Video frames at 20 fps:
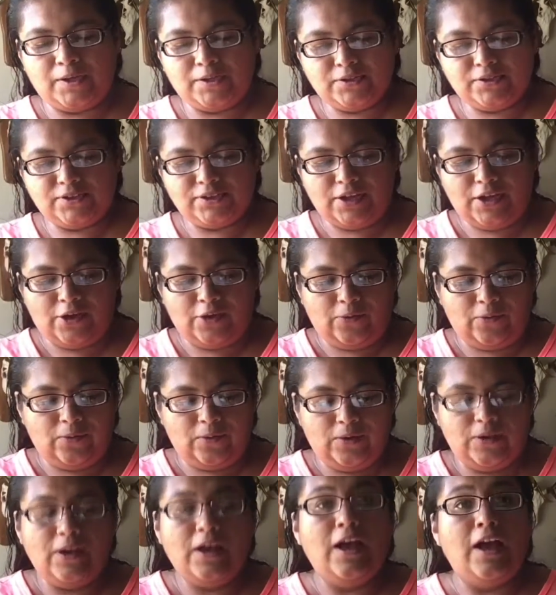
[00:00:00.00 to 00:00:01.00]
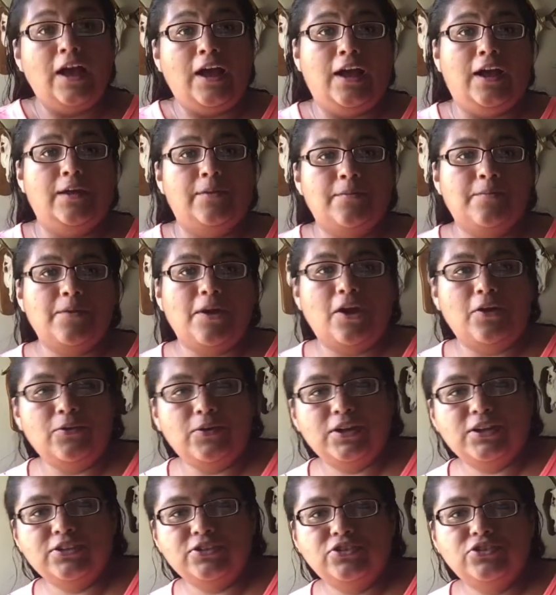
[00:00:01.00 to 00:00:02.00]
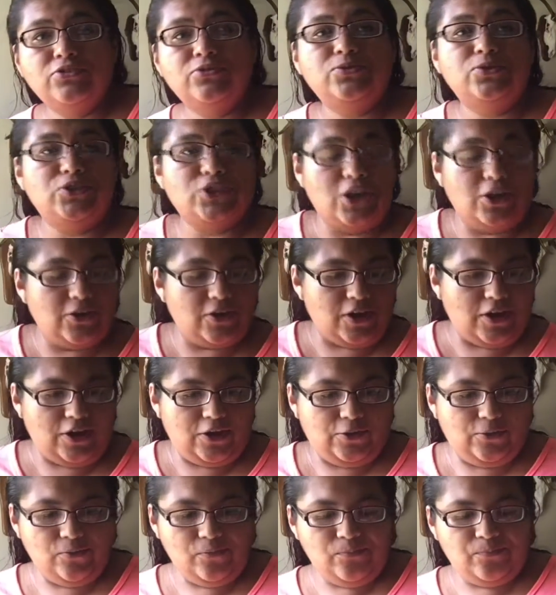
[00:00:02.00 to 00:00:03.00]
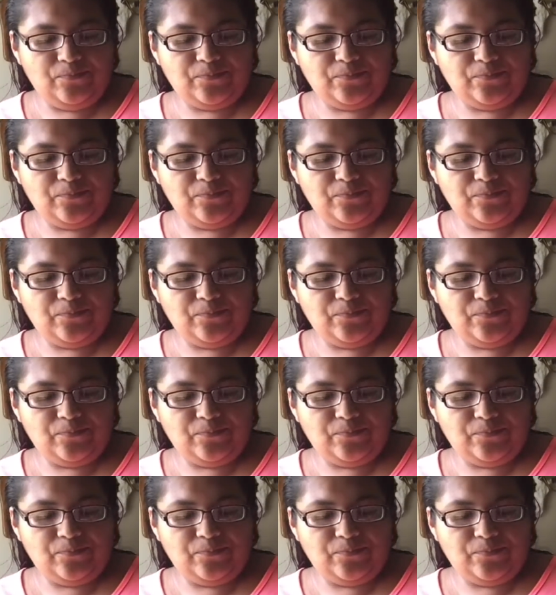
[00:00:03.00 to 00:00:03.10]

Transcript: So I'm going to show you